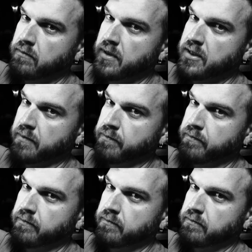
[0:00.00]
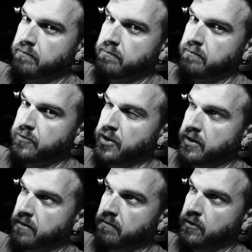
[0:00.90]
It's a
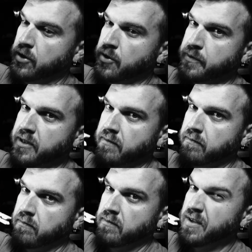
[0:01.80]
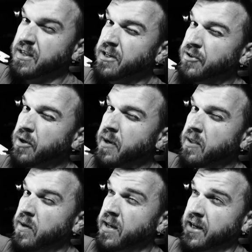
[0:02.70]
just clothespin. In the industry, by the
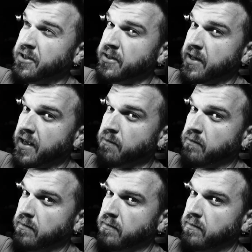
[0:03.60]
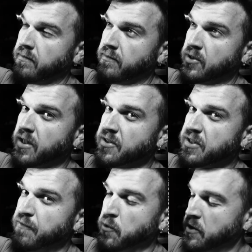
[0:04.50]
way, it actually has a name. It's called
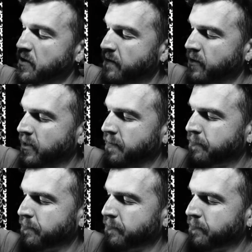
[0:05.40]
C47 clip.